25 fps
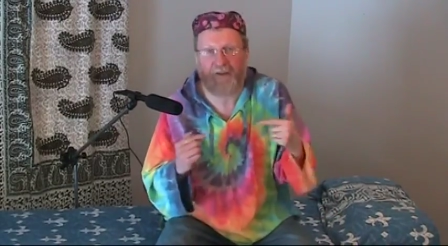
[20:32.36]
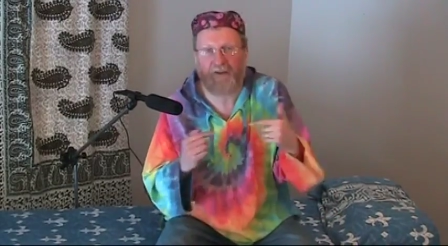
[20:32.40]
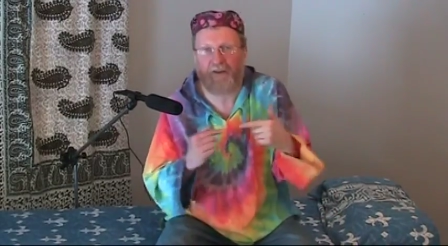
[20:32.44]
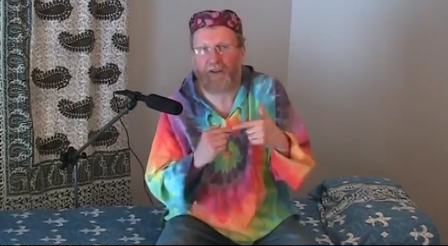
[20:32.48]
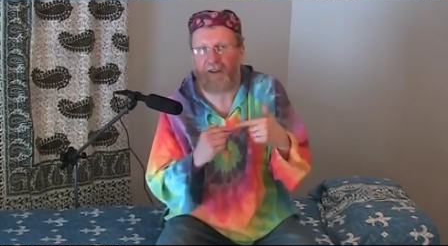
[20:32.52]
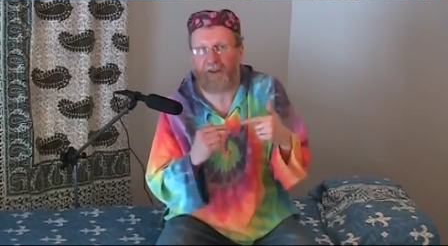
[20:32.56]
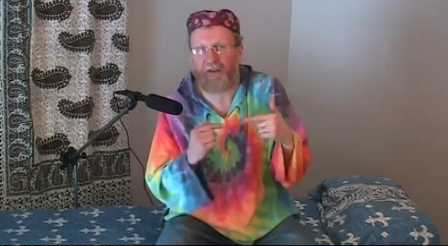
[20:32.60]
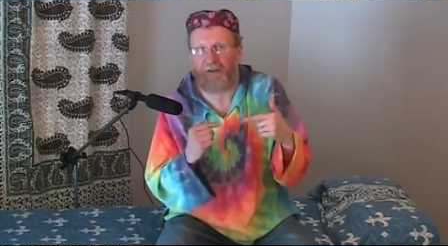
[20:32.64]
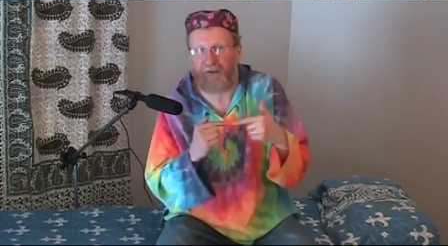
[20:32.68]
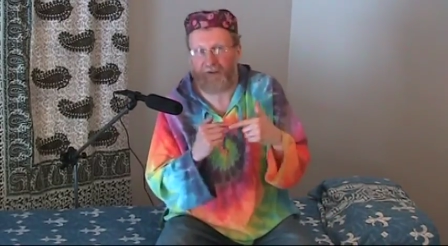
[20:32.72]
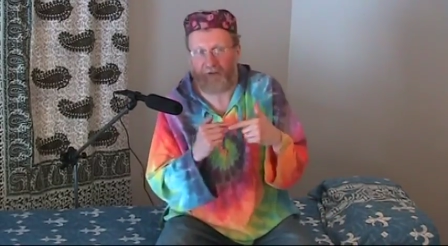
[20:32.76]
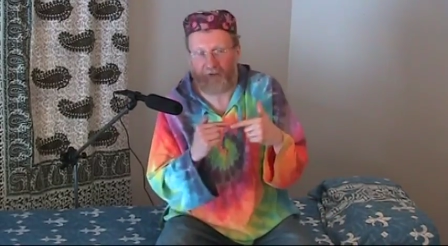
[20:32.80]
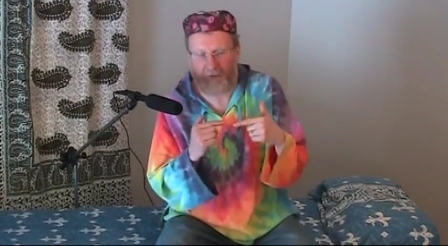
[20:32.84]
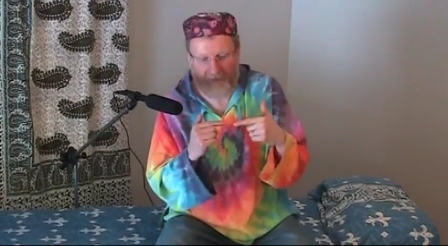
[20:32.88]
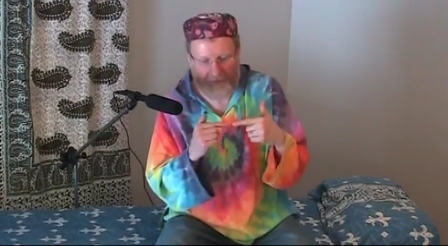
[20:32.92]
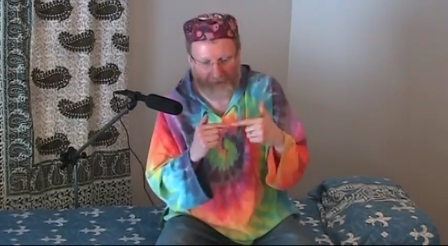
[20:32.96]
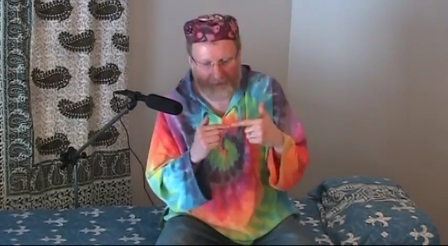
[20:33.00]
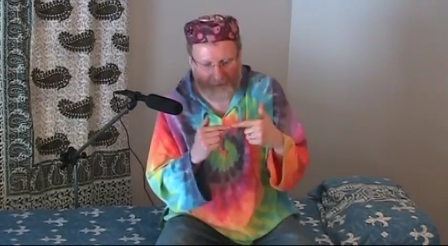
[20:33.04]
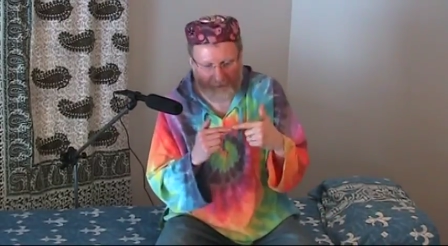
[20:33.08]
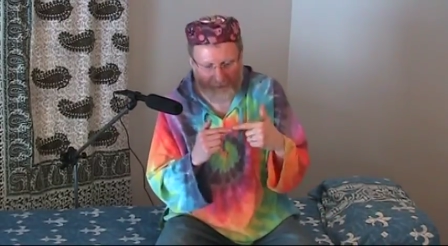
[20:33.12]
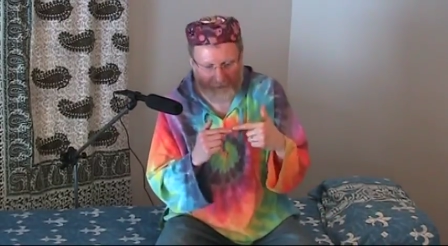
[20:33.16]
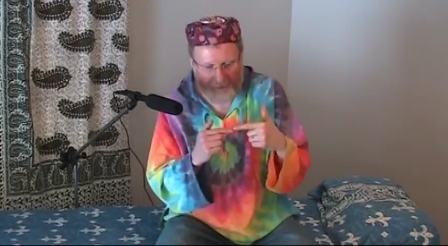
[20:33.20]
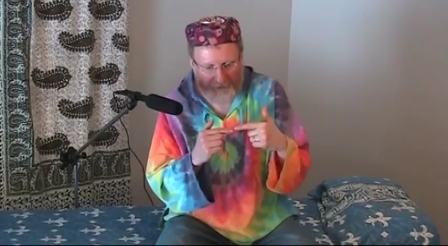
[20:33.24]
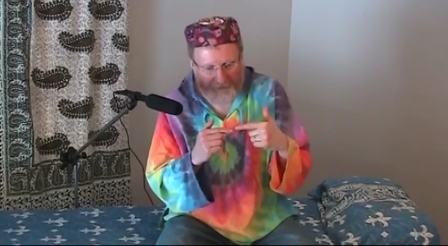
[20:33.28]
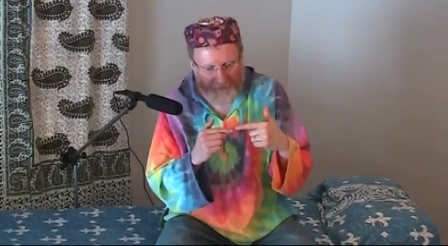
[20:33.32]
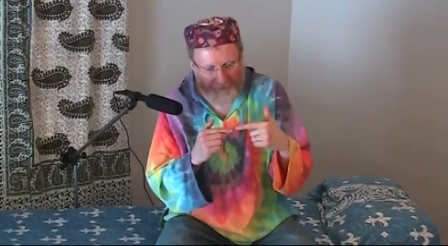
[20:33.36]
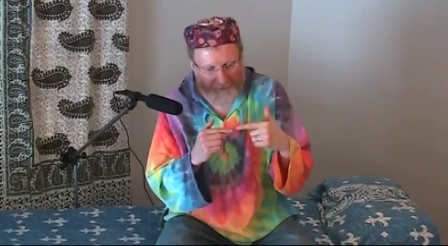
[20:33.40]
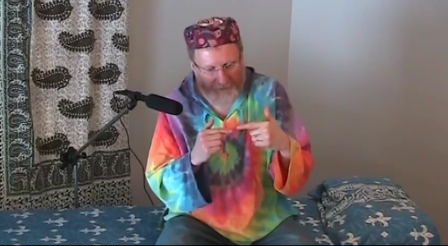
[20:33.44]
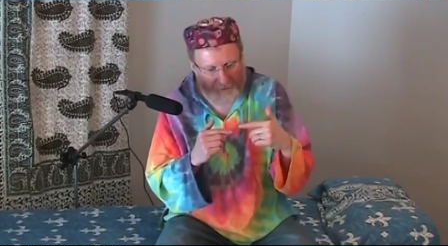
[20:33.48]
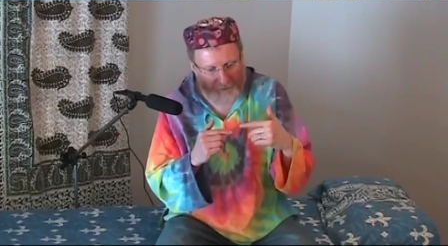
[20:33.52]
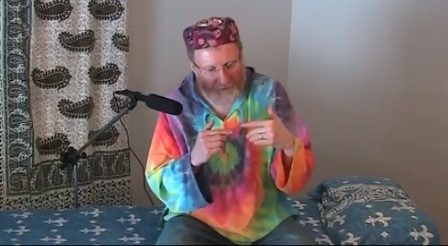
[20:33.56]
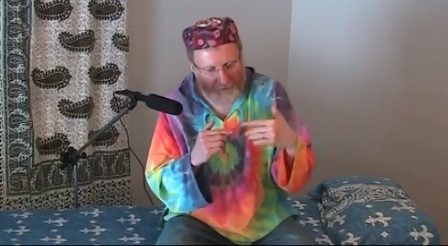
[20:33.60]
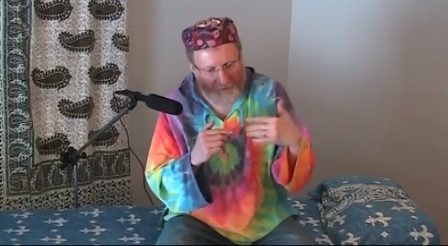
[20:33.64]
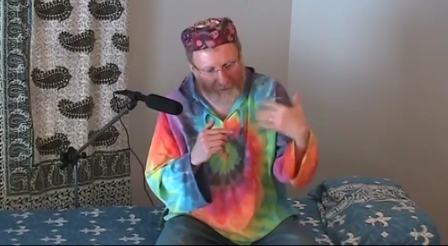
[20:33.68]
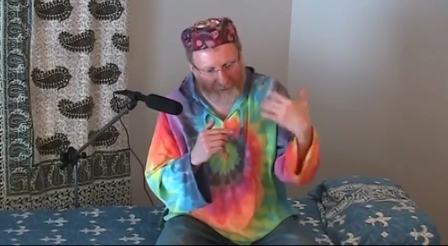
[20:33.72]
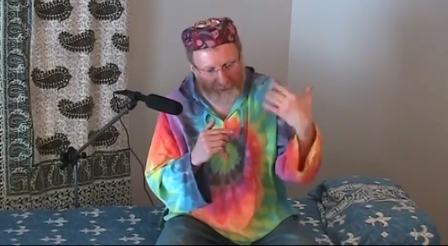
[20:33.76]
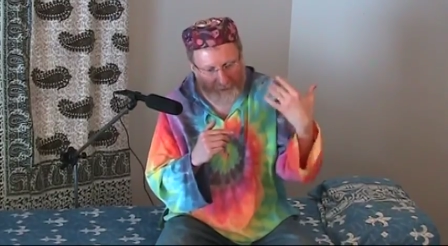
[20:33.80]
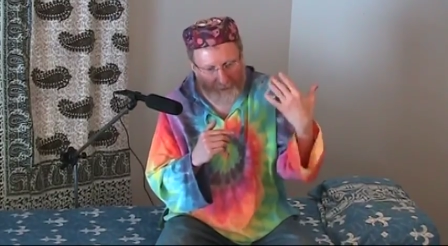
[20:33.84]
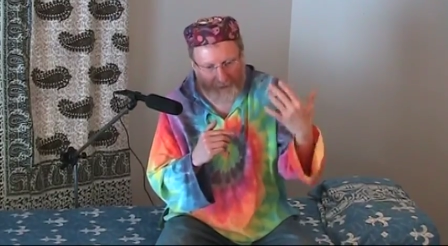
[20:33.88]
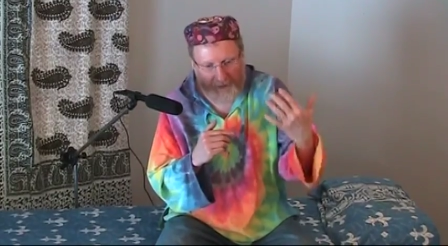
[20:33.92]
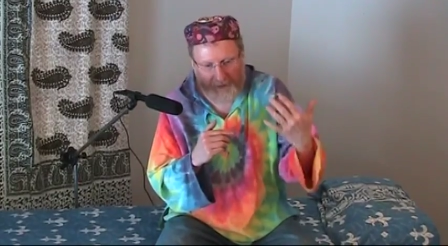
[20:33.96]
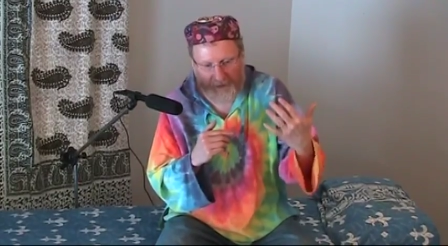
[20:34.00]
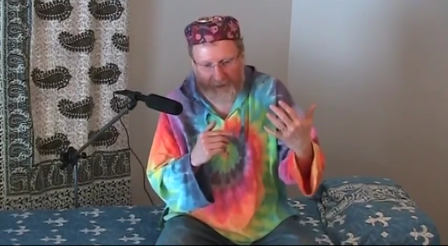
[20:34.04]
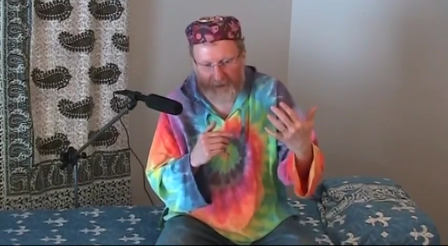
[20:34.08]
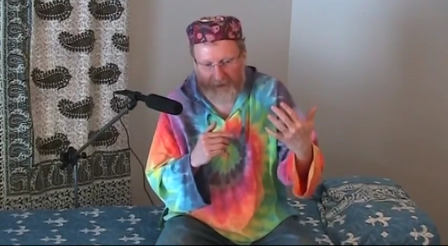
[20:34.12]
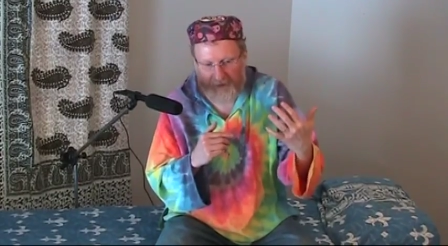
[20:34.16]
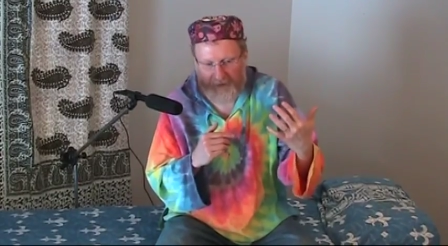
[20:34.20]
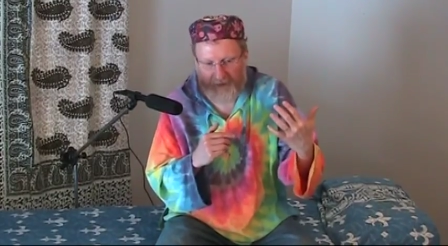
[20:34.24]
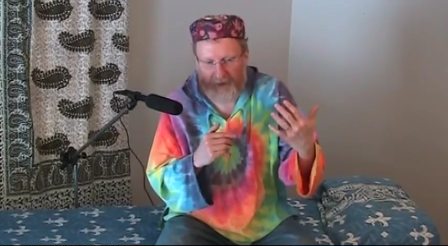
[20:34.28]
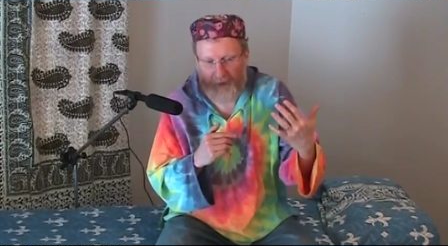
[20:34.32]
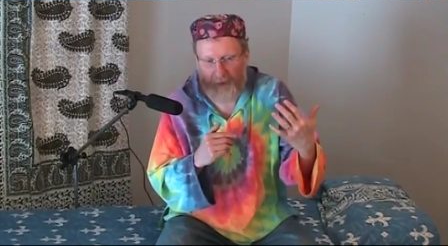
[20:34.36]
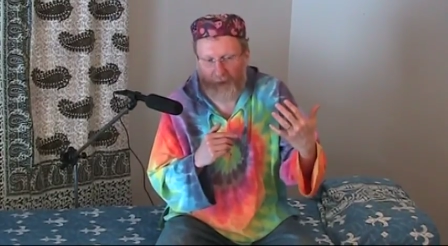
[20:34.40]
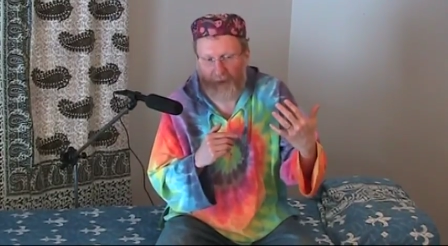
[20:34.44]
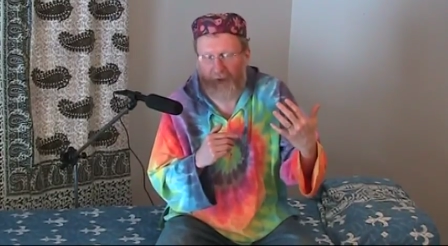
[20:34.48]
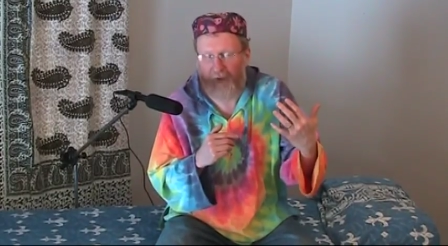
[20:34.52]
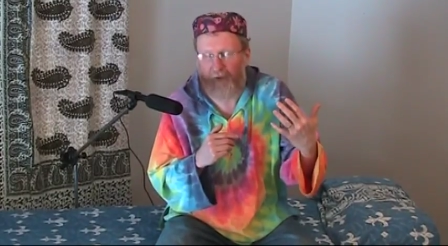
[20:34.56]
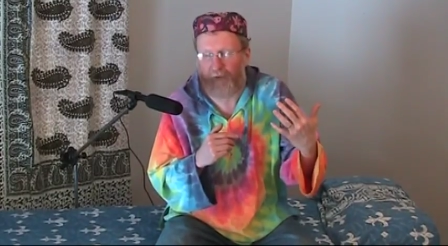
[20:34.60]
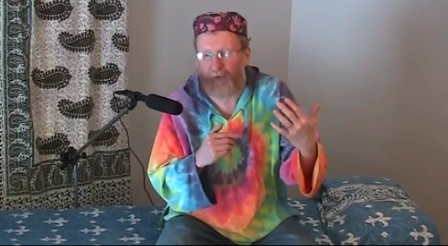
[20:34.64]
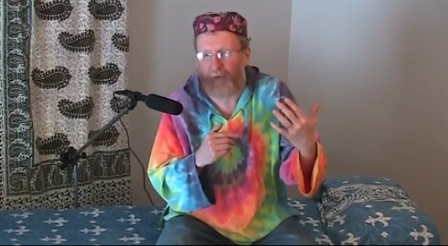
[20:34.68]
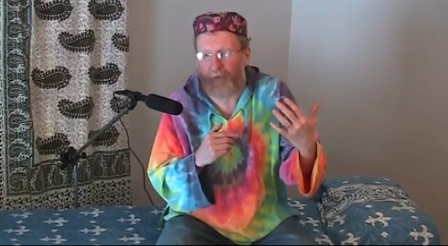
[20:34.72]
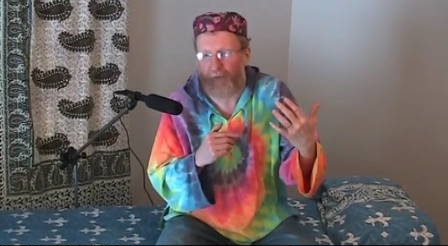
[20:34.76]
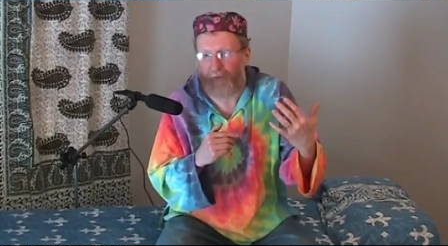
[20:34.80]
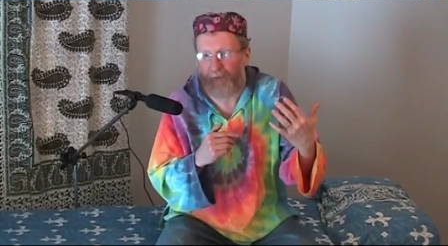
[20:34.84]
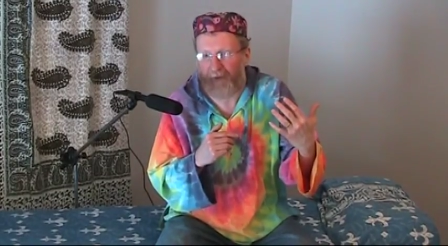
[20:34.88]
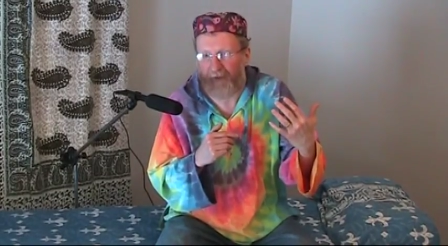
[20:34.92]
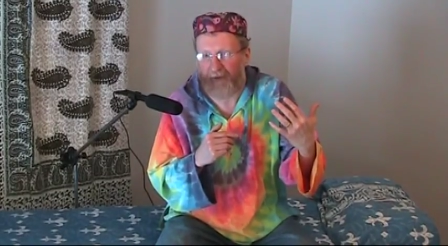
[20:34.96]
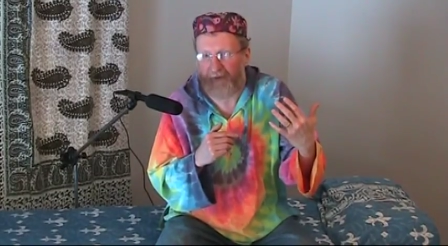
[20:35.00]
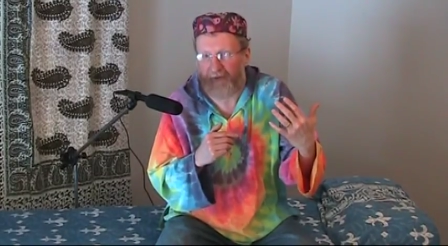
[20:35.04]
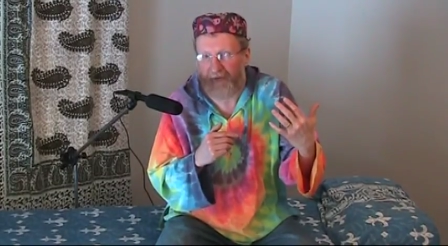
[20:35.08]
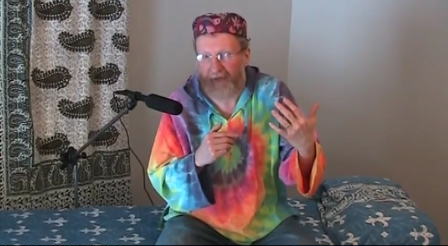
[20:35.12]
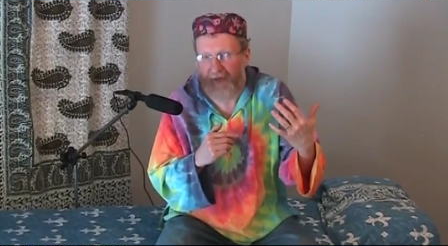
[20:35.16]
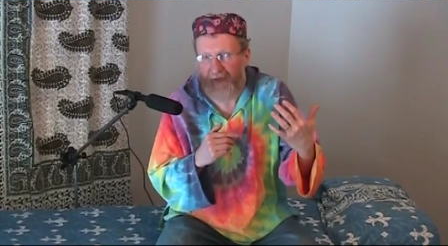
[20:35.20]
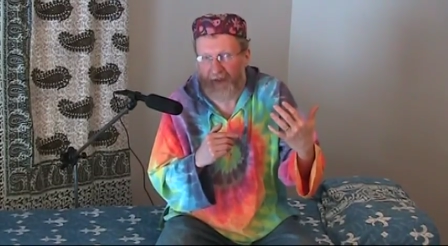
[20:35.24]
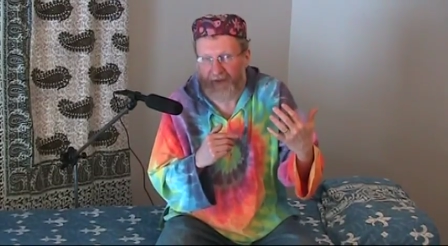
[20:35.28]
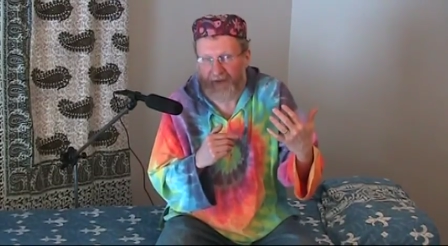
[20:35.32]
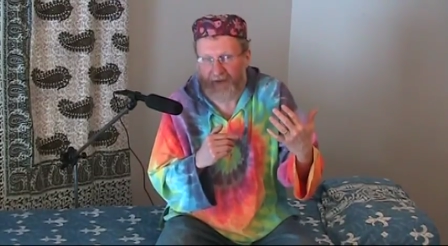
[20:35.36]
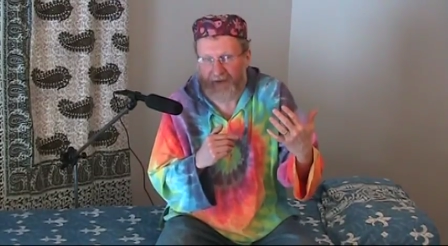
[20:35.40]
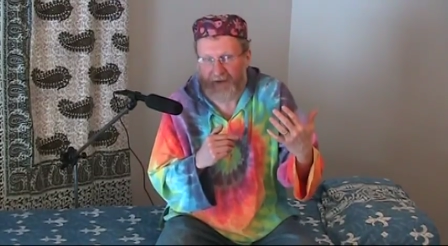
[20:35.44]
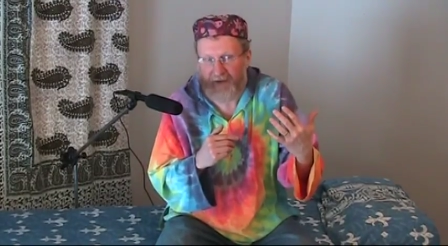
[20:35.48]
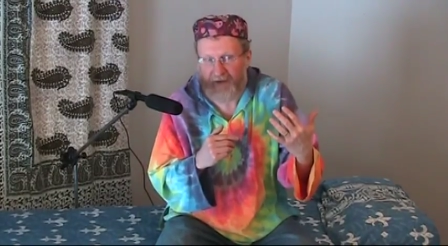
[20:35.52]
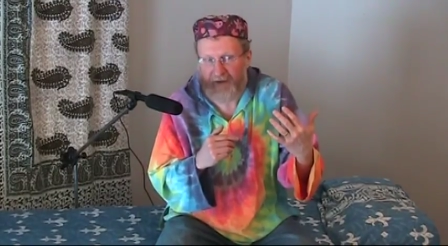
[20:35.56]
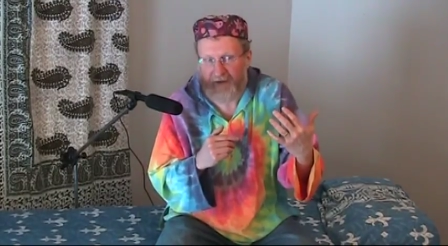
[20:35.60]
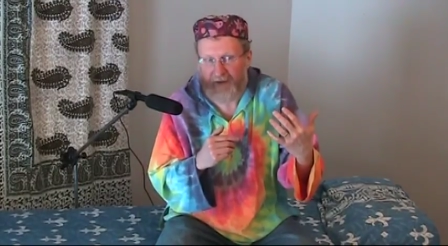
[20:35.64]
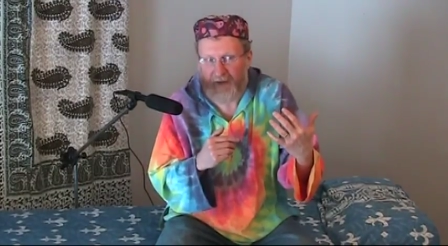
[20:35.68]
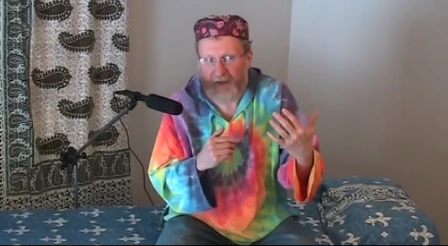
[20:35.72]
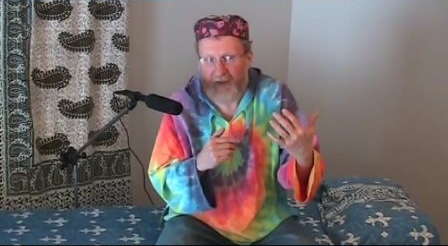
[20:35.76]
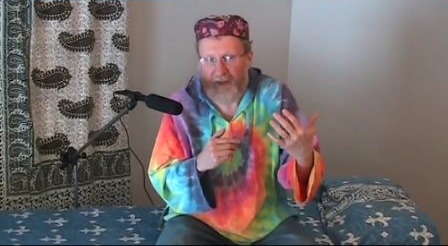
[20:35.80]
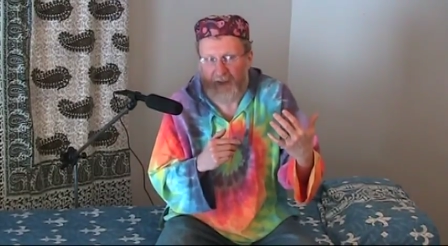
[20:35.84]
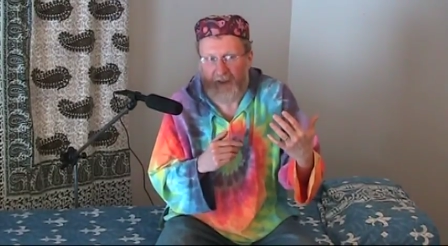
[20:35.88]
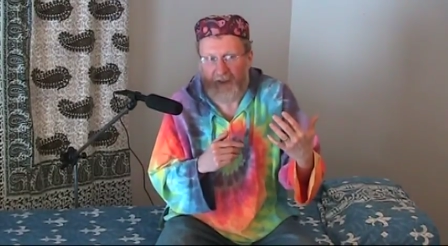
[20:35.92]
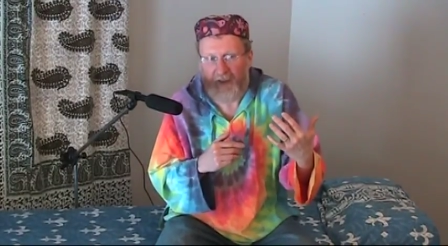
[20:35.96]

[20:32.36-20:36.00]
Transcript: didn't continue that logic. So the humans will say, why do we pay taxes